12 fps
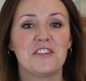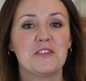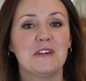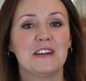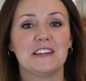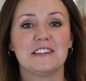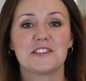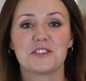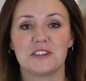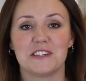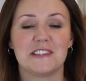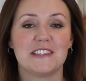everyone, it's
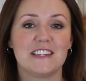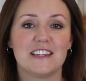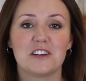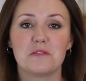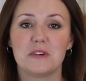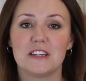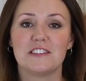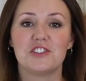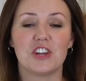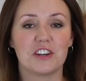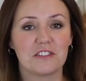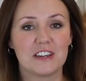Kristen with
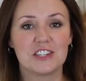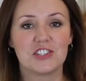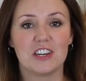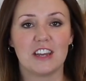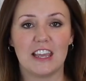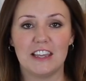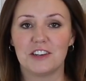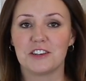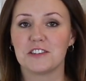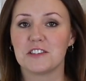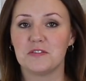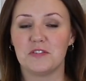Generation
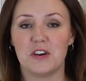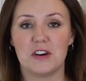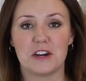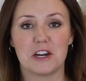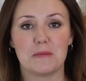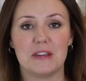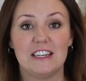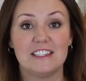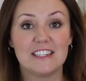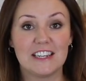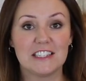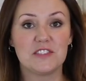Acres Farm, and in
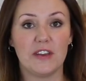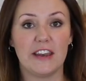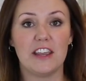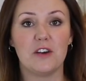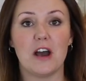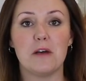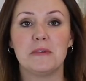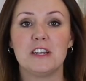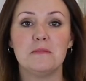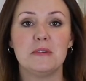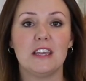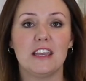today's video I'm going
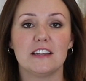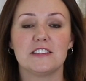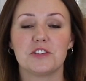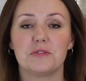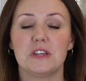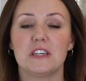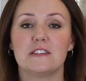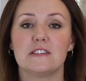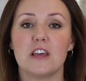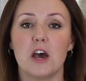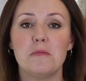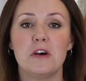to be answering
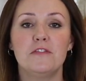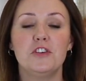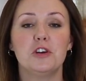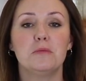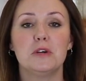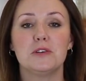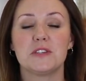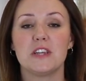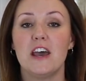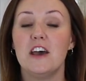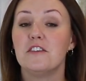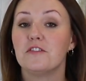some of your most
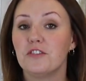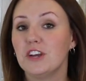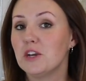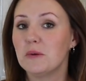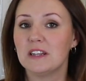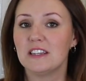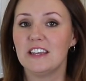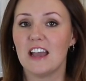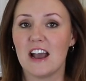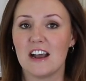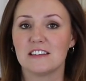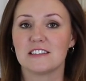frequently
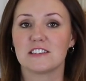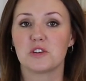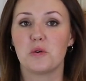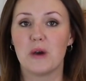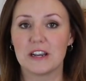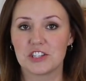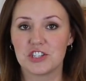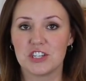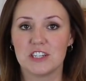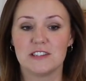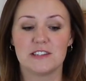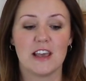asked
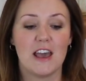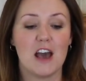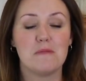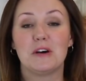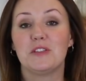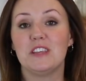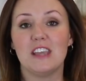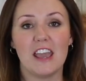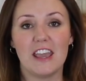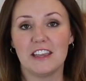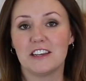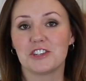questions about the
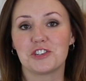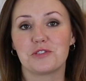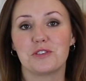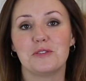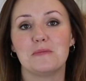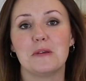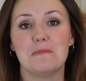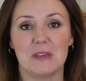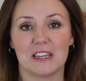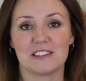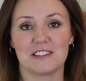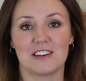Ankarsrum
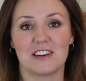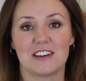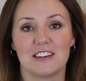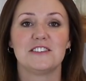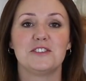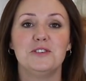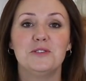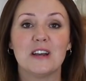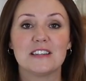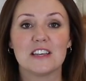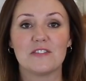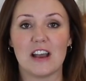mixer. So you
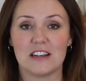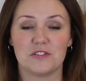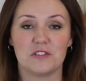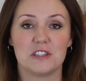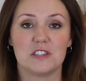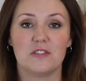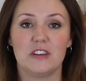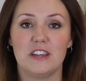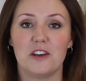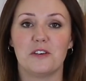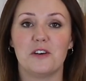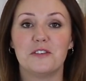guys have asked for this
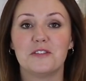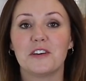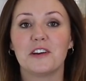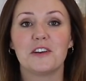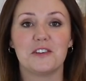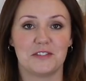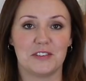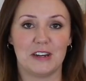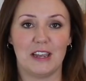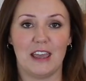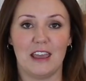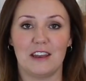video over and over
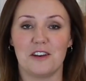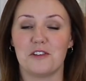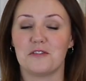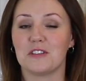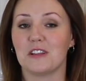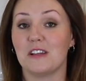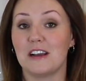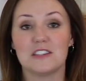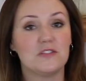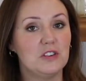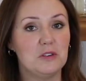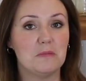again over the
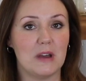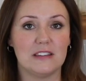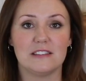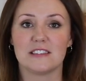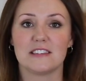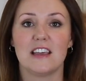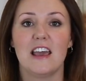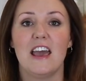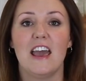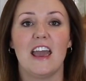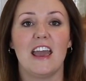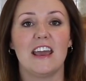last few months,
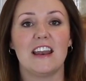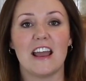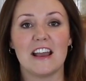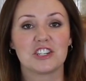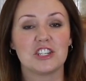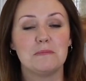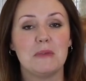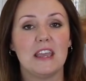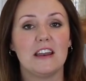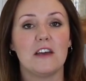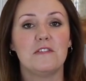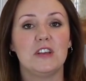and I actually
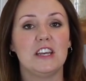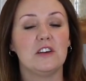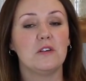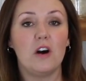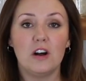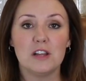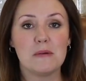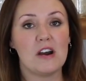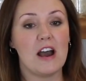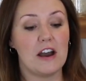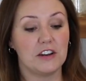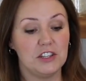made a video all
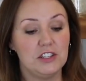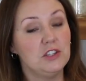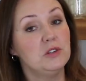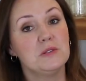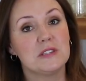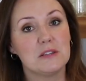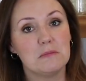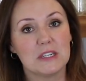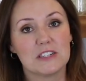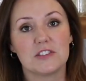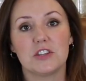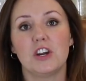about how to use the
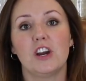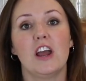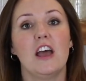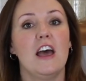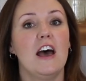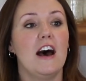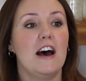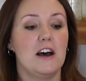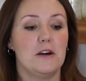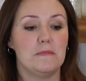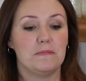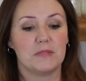mixer,
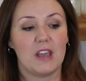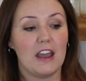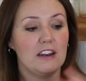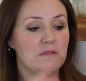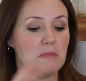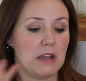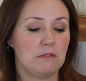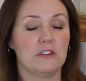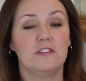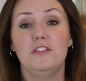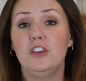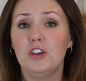kind of my
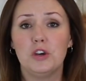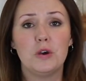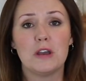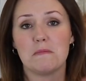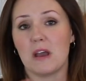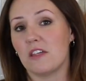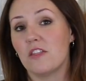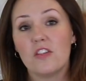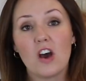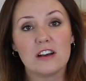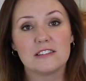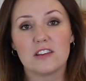review and my
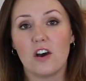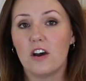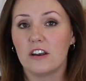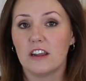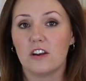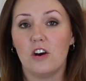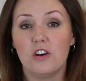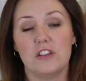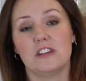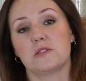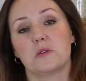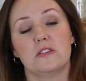thoughts on it, all
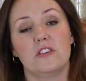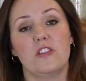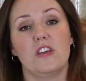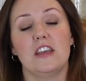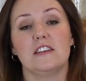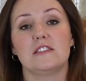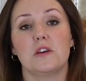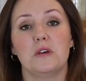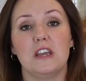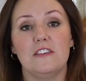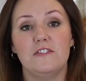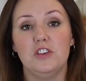that sort of a thing. So
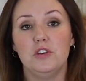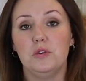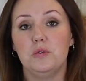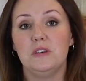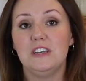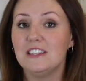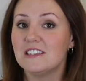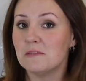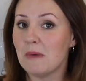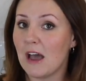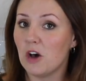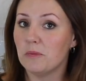if you need
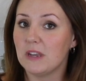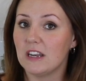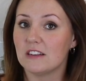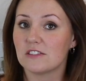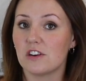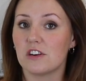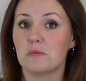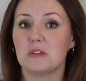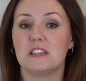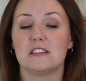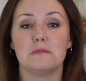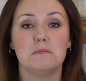some help getting started
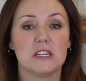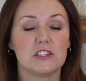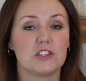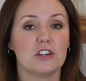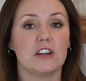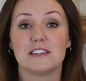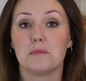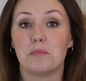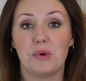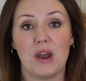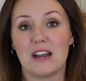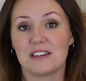with this mixer and some
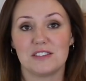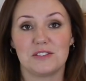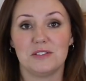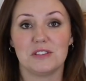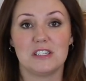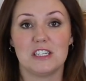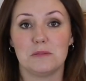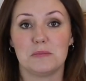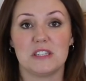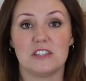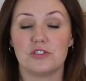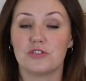practical
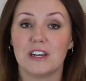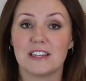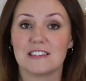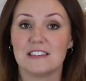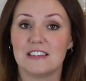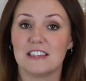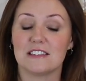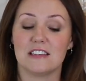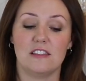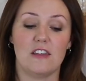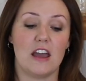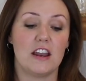tips and tricks and things
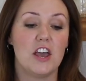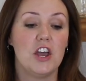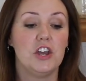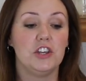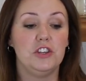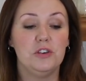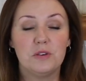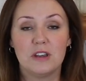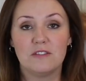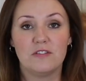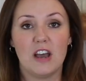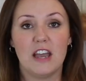like that, you
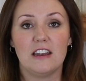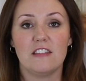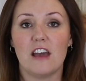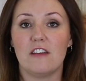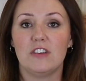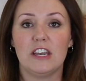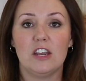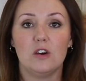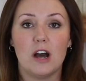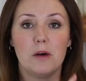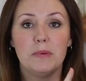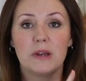can find that video.
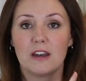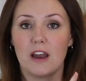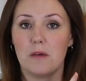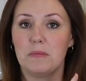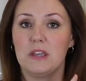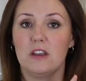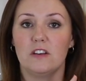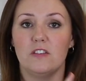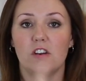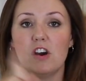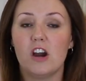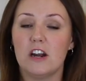I'll put it up here in
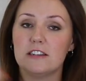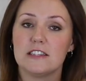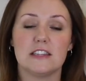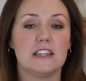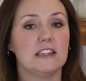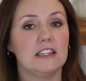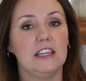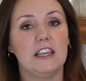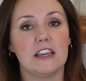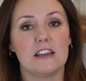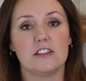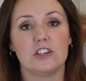the cards and then link
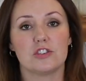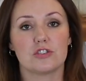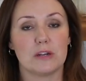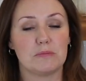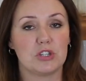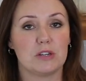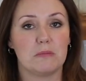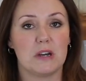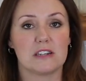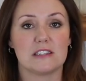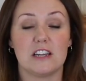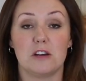it in the description
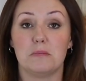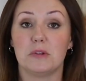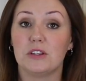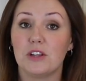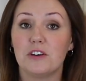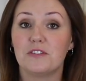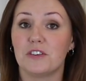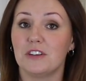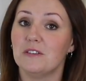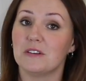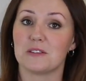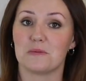box down below for
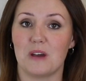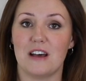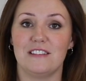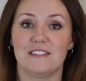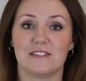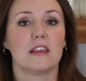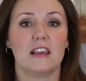you as well.